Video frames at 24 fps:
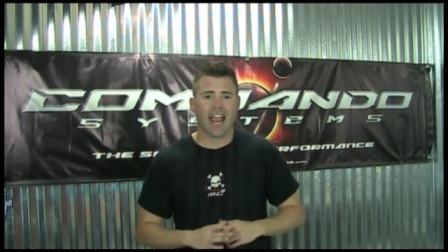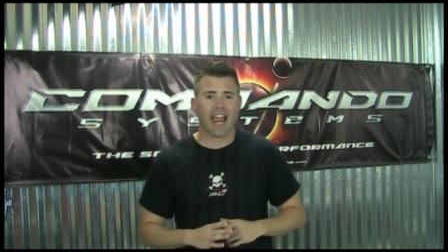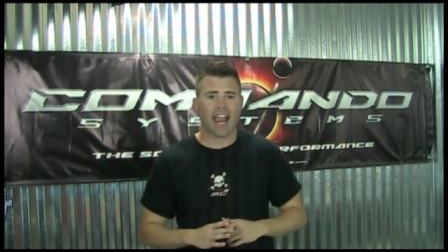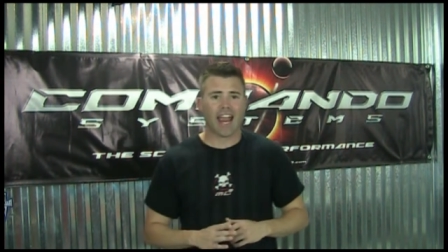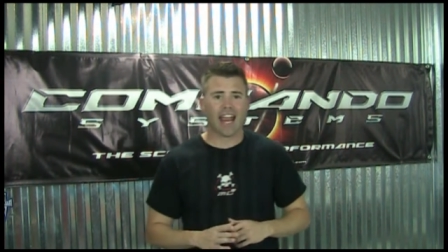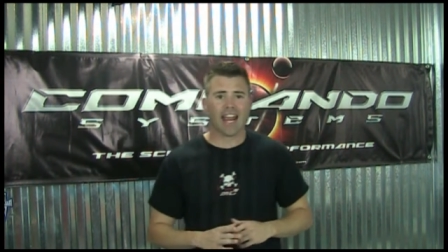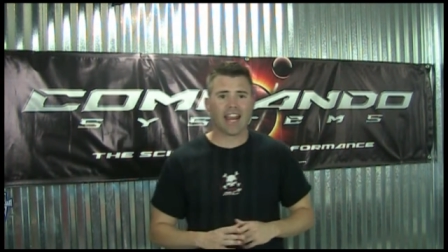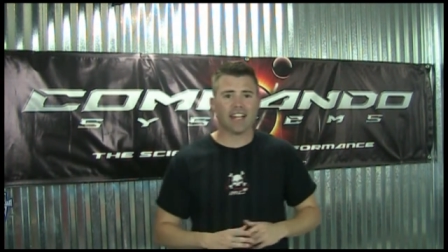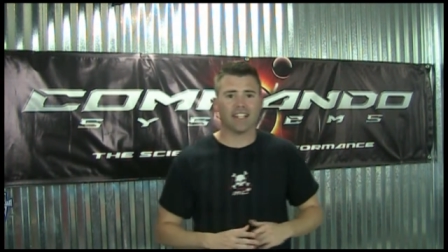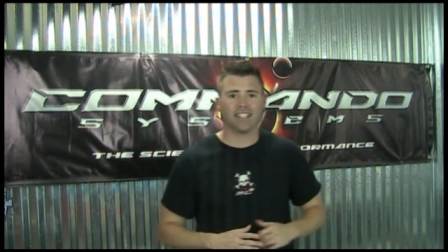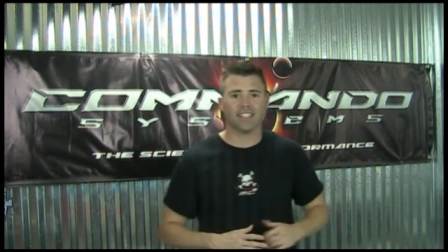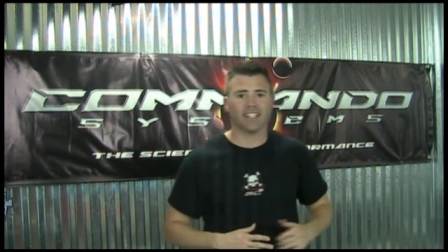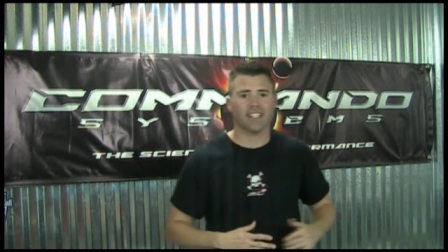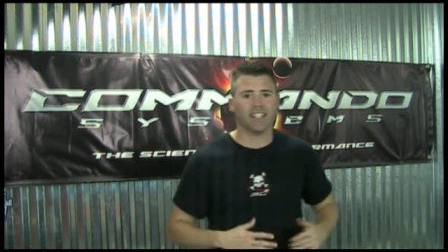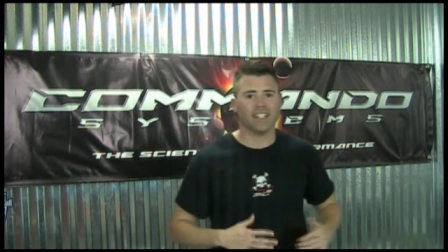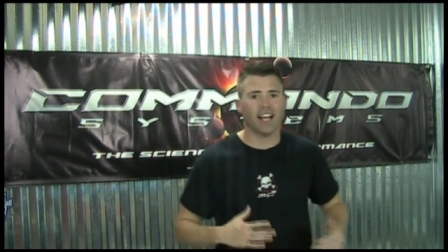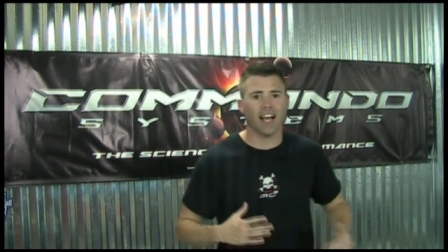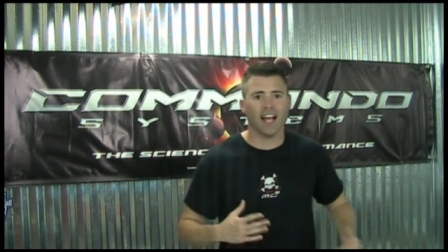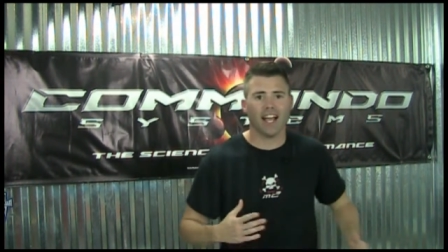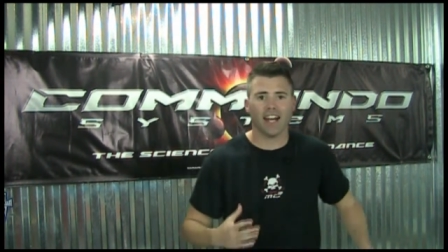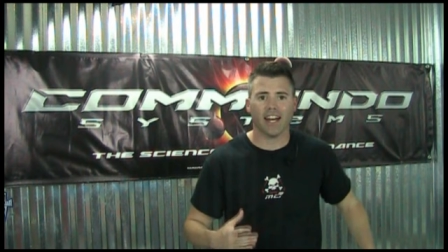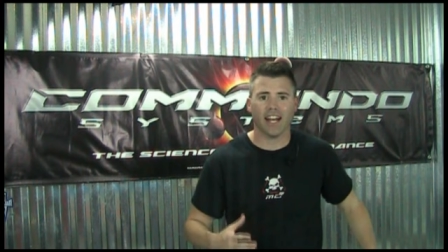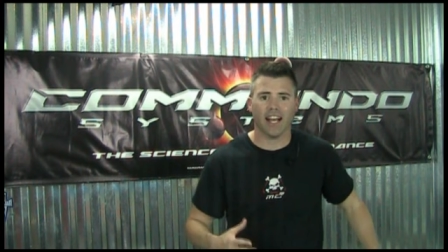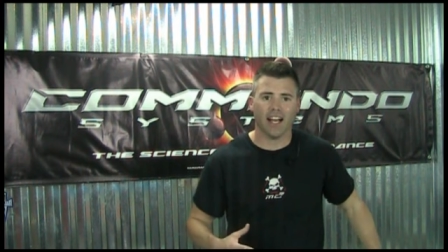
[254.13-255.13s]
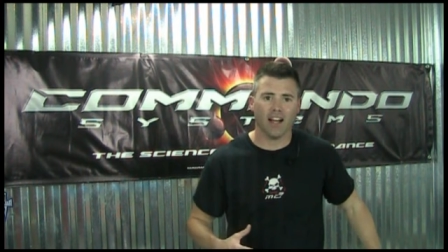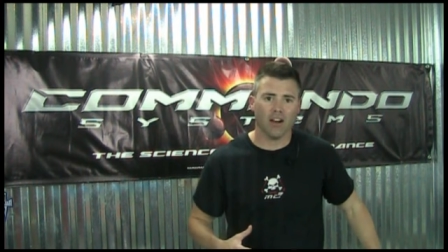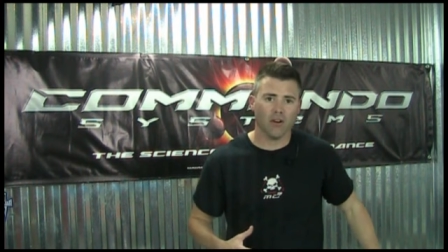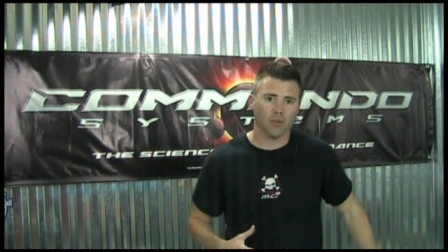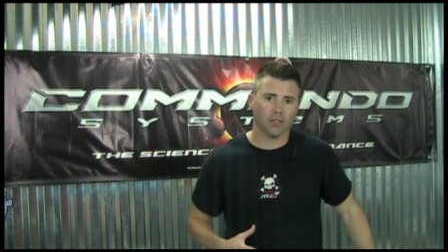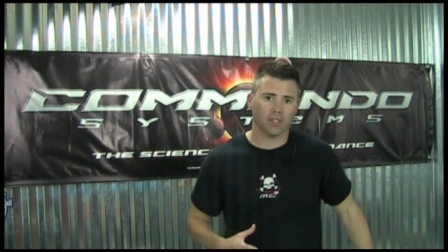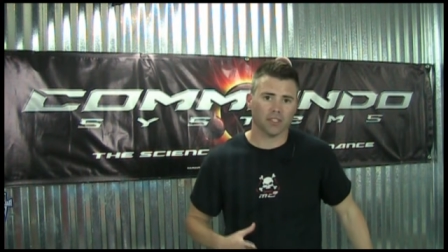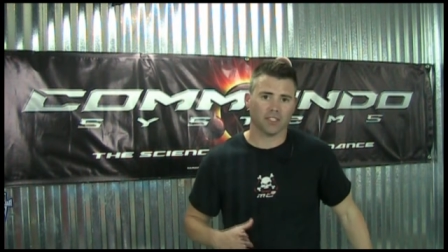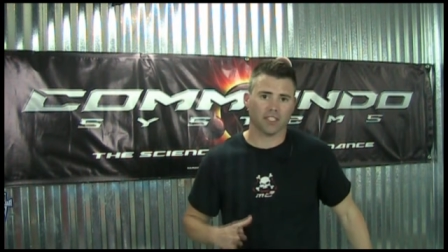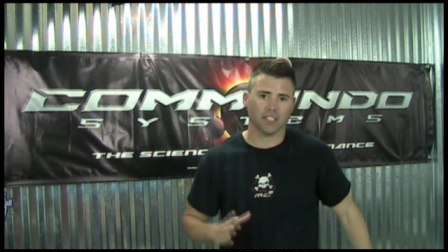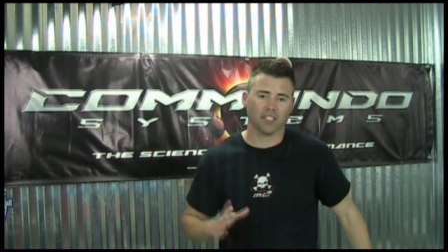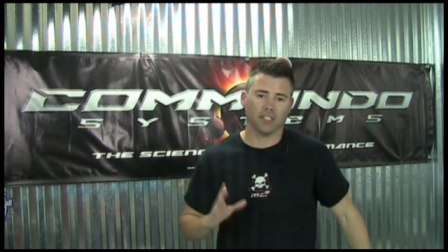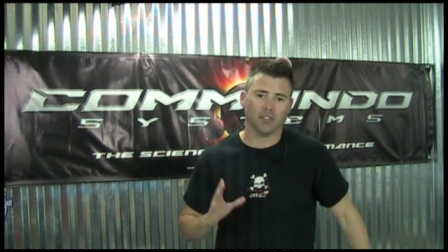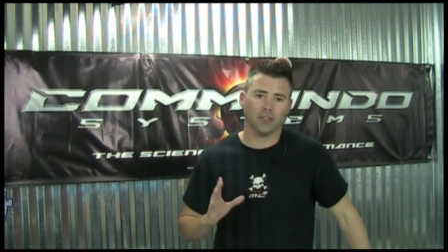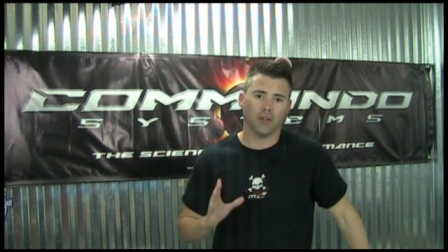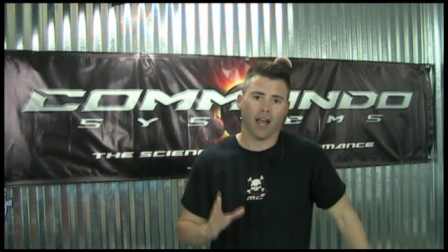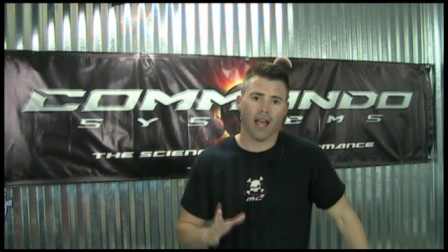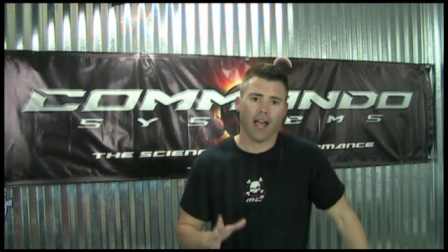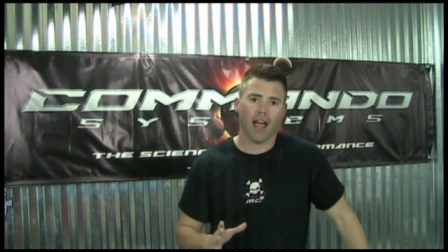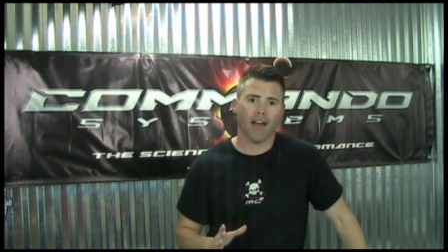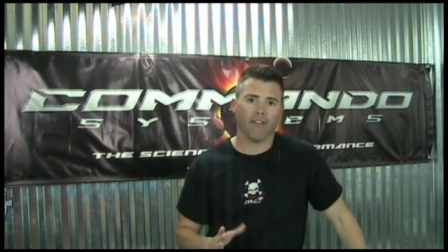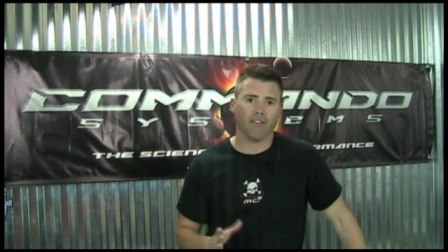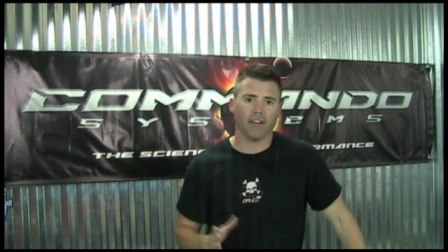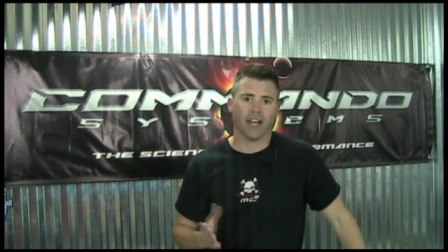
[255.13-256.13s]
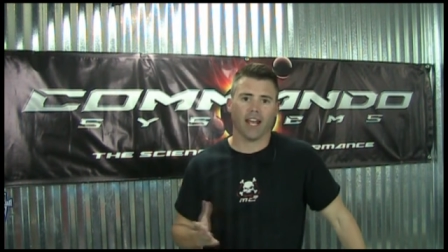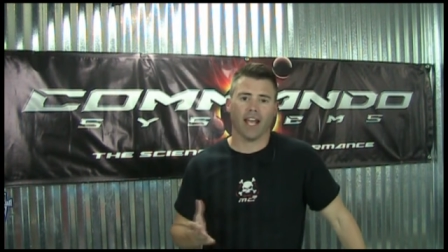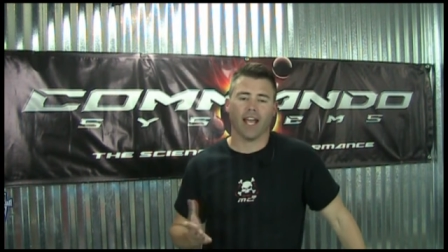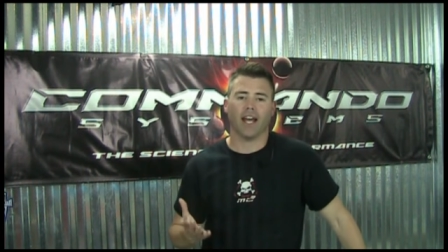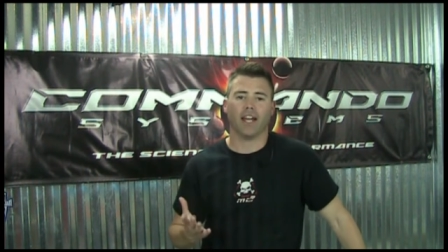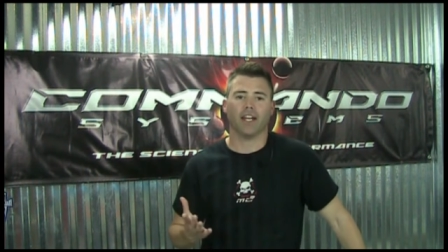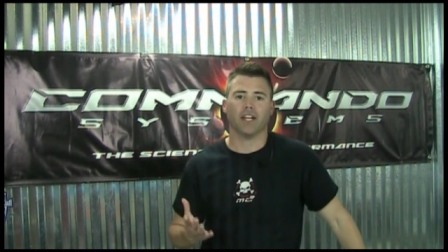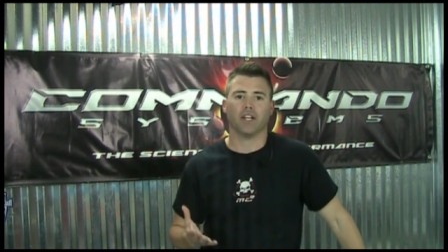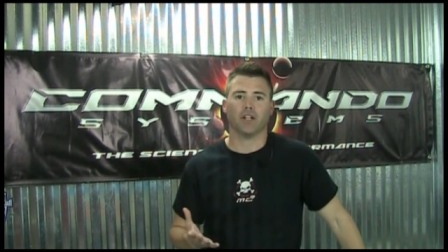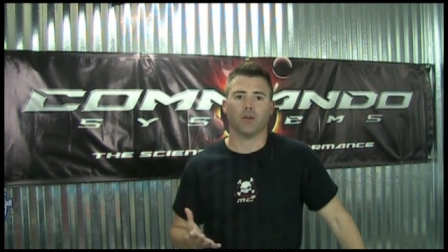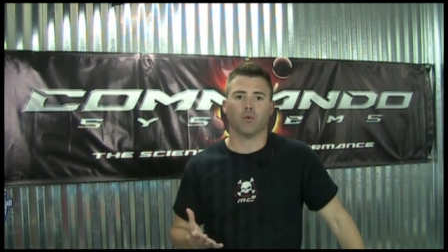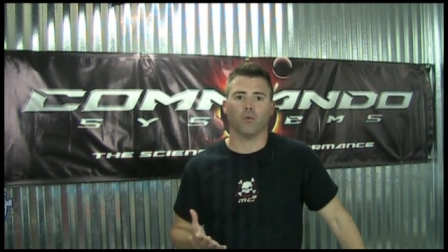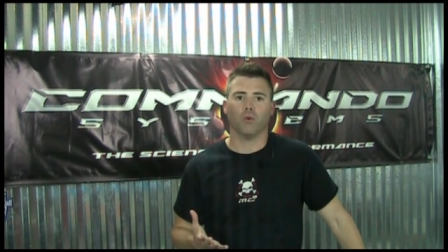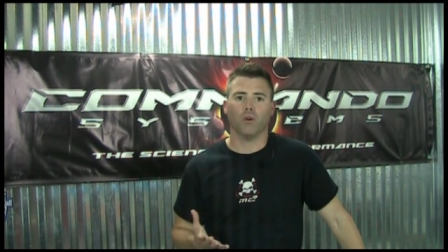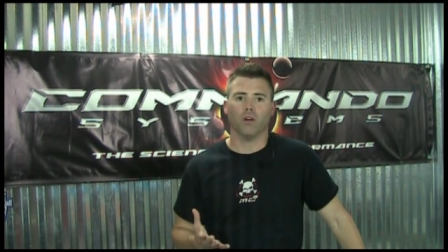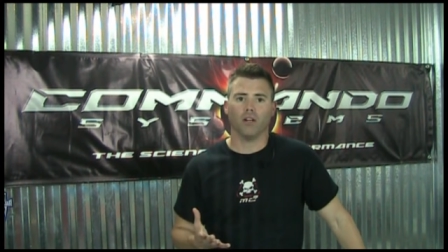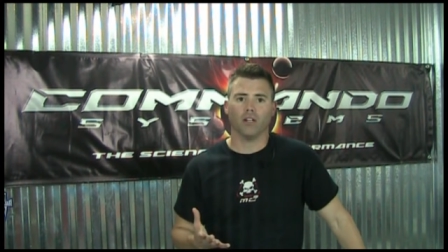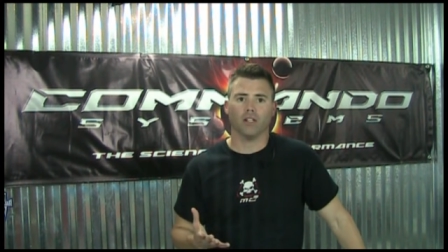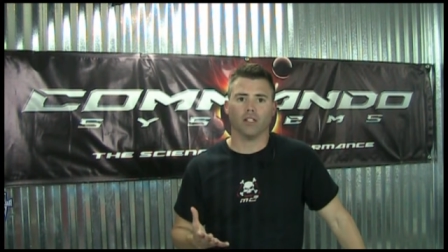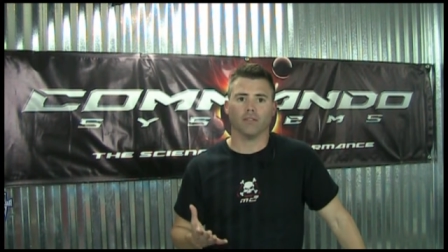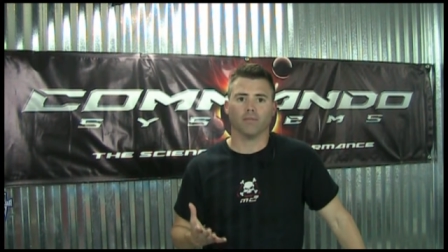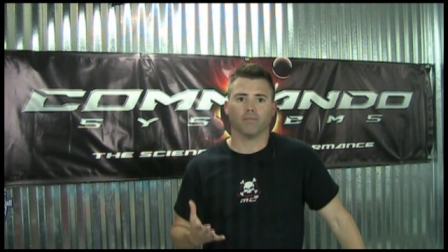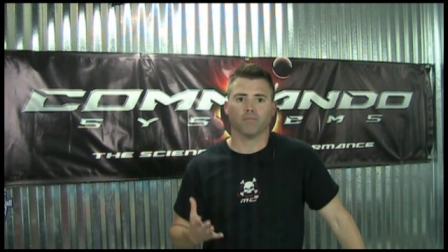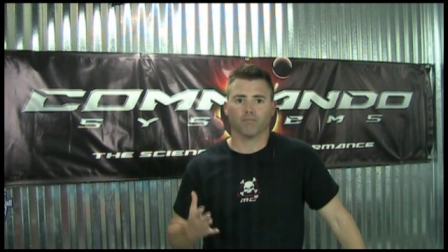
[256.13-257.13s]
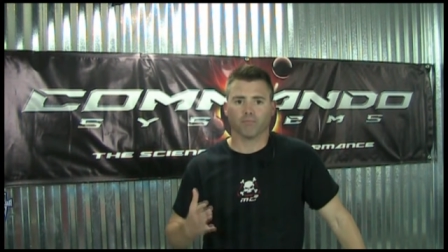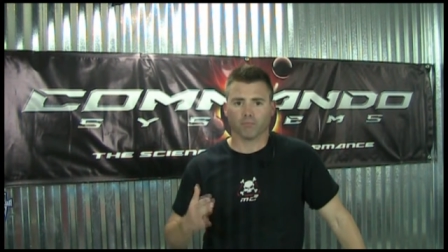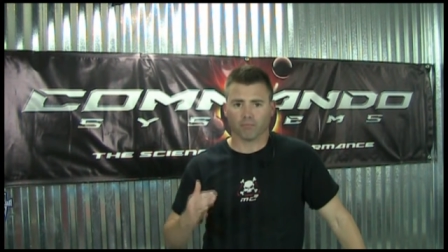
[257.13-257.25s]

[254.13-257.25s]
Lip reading: 8 to 9 hours that you haven't had any water.